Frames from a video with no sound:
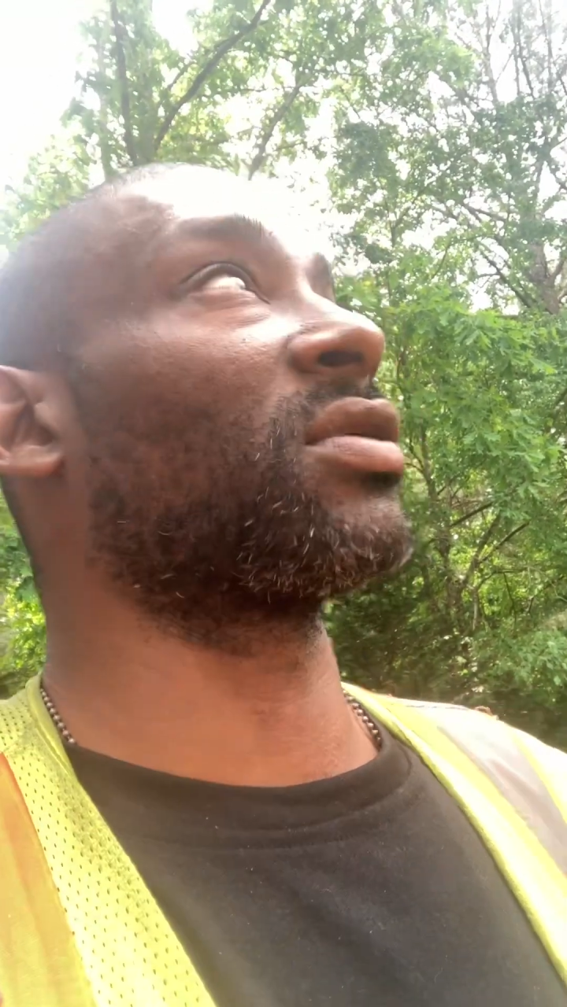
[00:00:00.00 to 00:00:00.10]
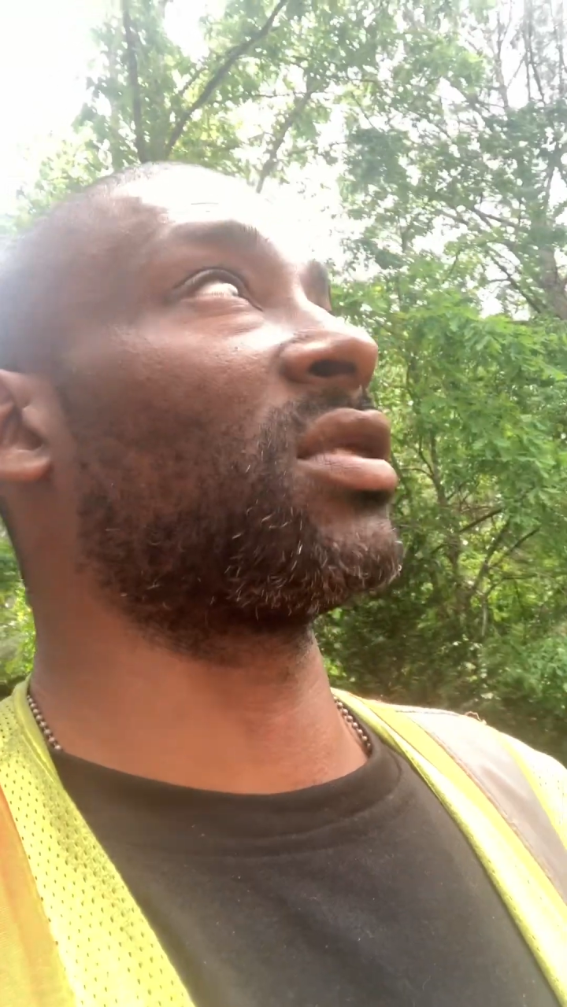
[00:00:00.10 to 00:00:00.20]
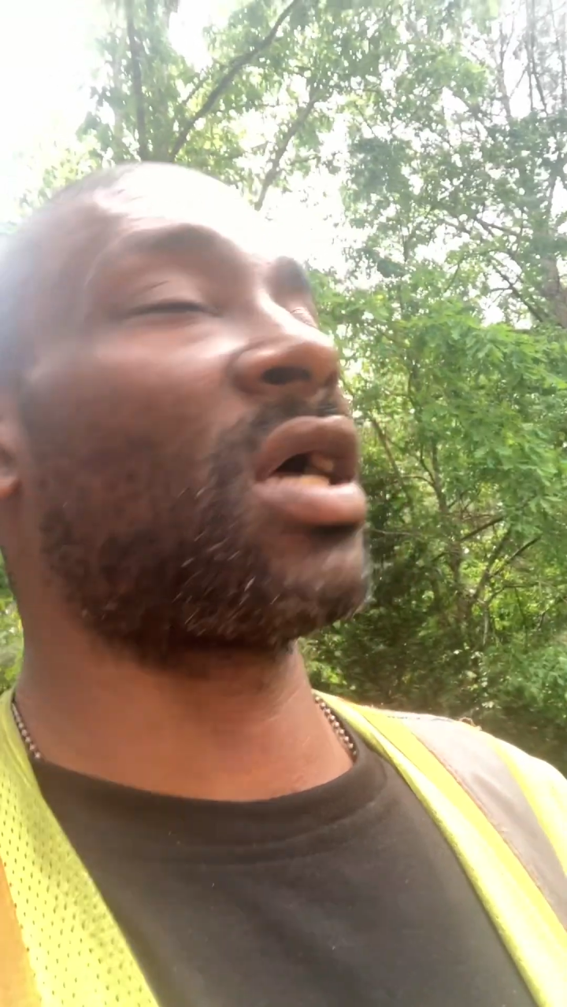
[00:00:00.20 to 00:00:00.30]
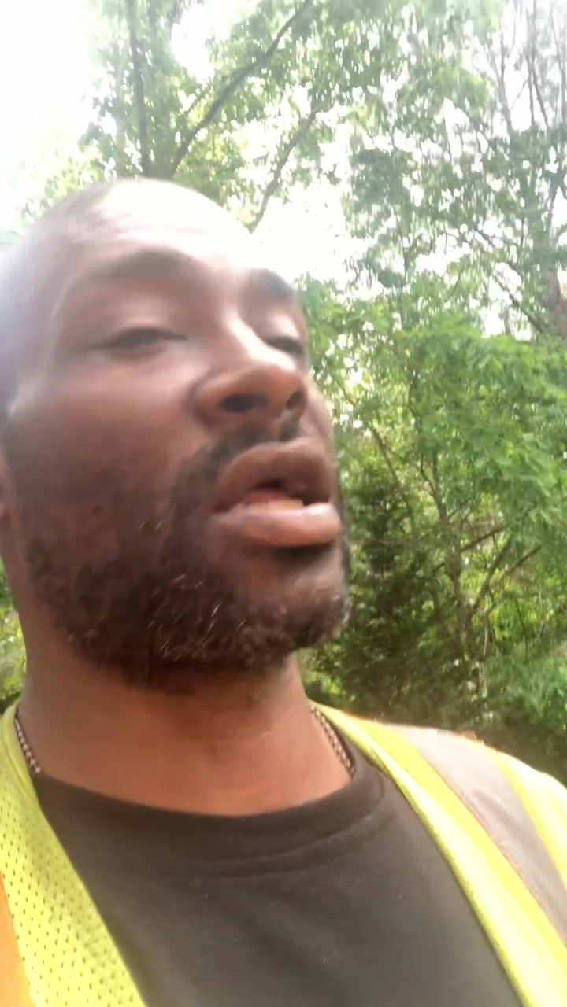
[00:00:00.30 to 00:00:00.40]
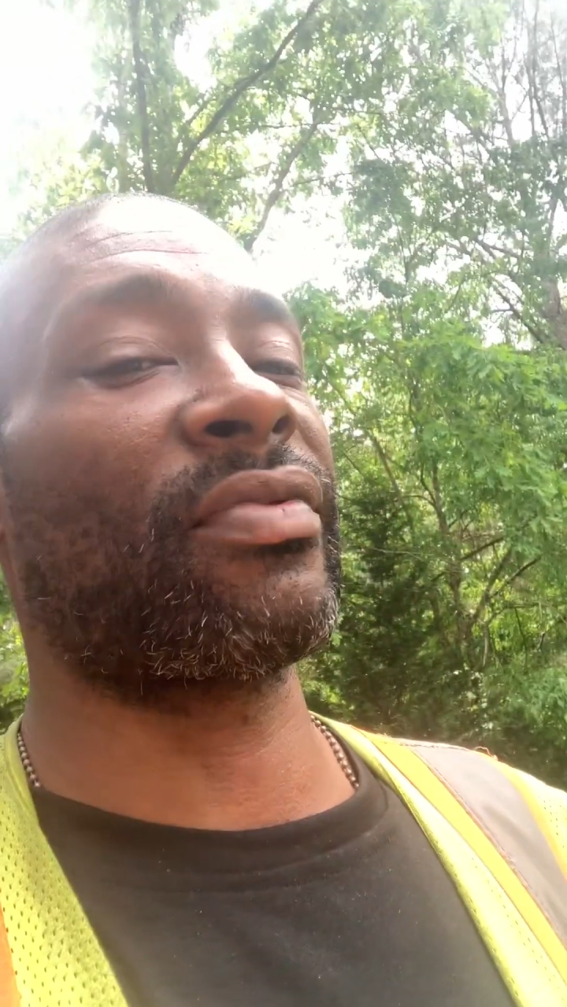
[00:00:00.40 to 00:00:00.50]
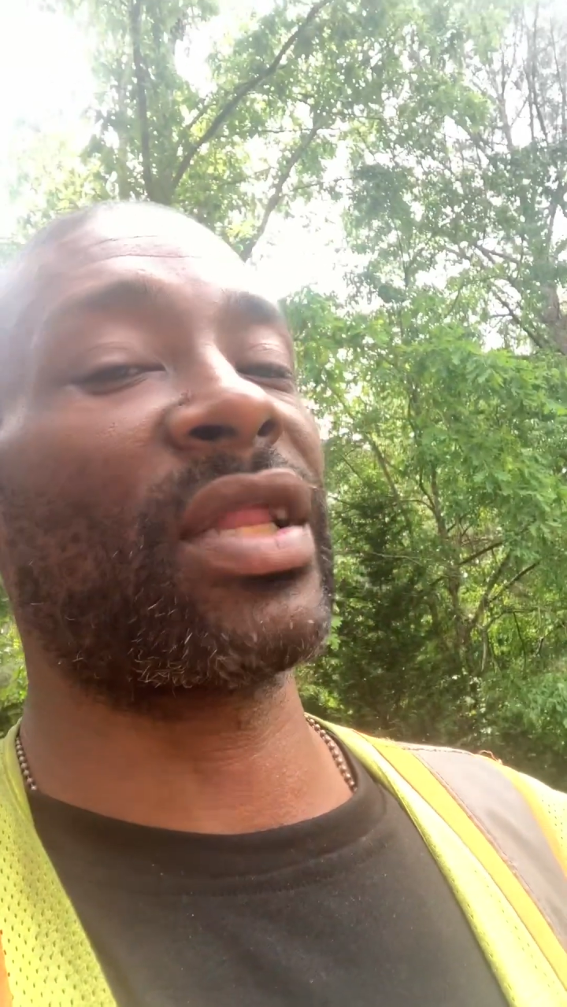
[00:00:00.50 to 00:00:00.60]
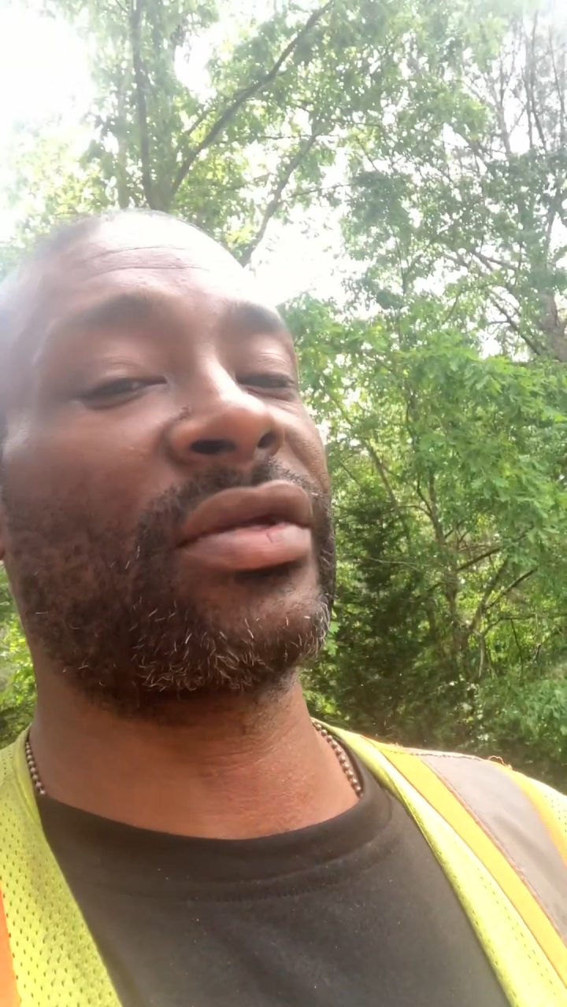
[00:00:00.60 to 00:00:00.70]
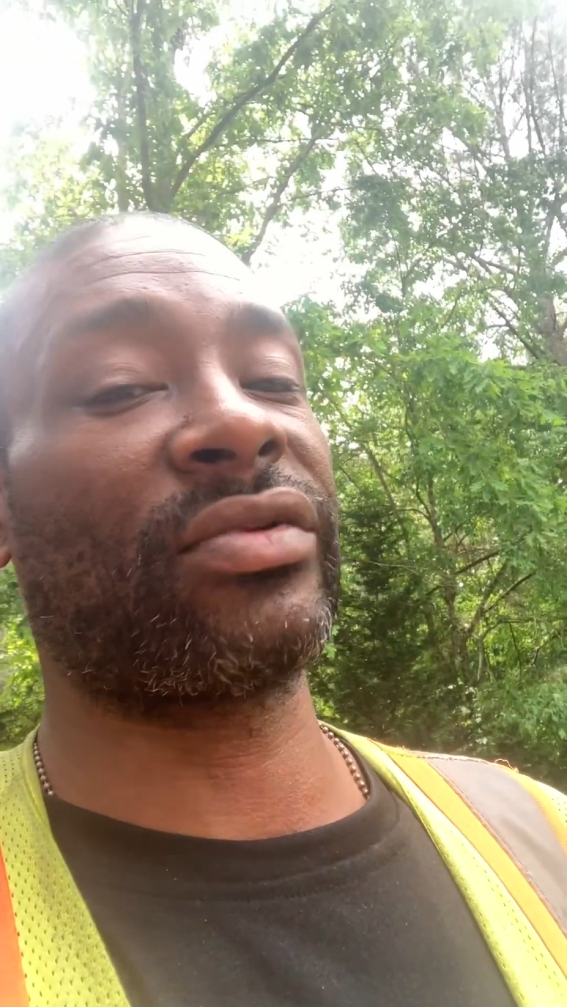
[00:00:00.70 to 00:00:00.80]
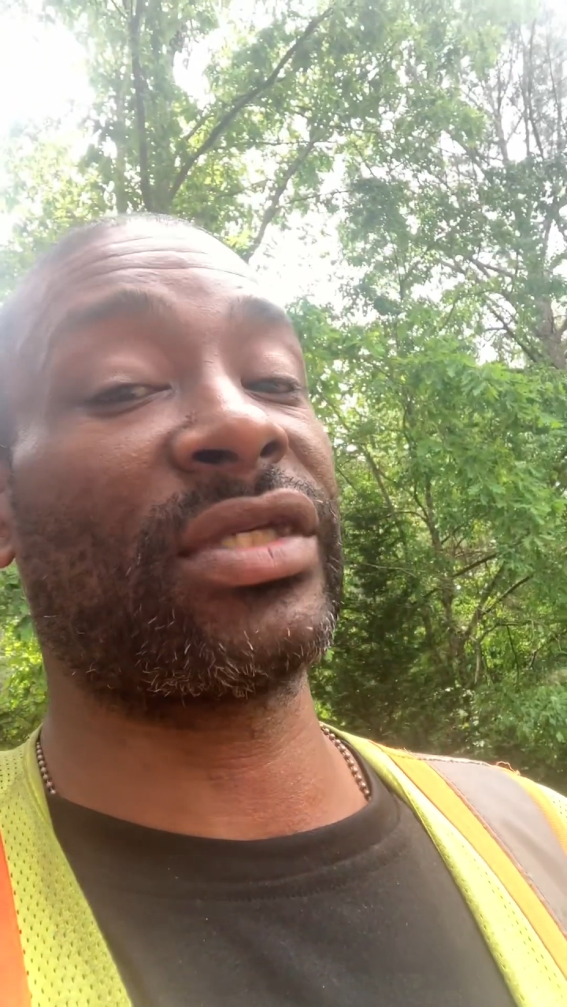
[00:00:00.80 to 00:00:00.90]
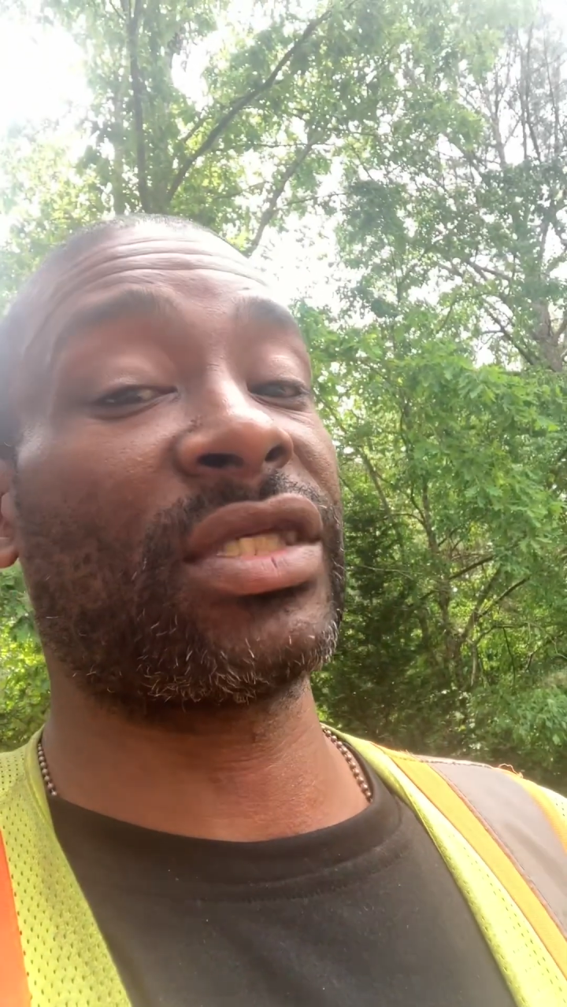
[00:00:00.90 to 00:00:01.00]
lot of
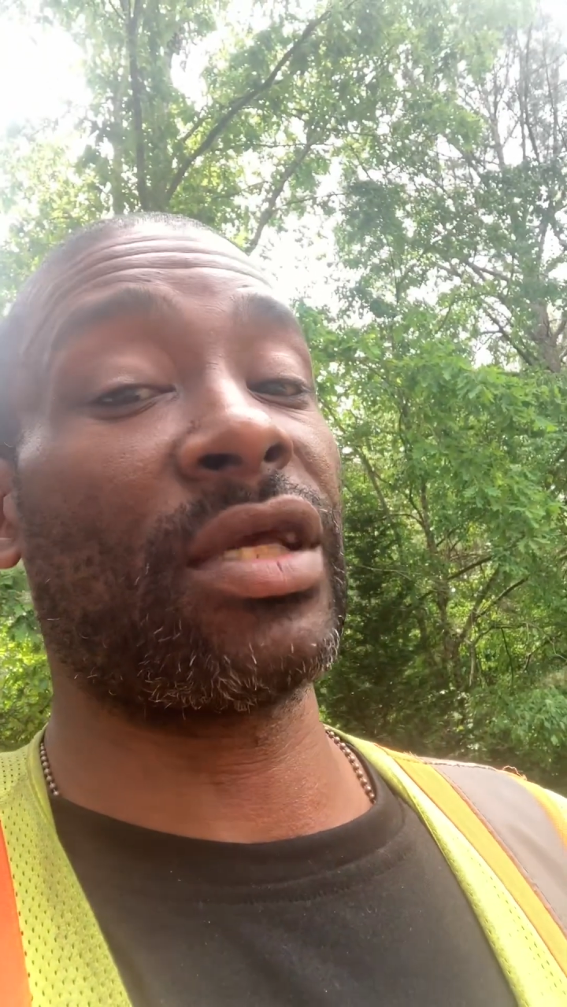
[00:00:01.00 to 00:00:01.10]
electricity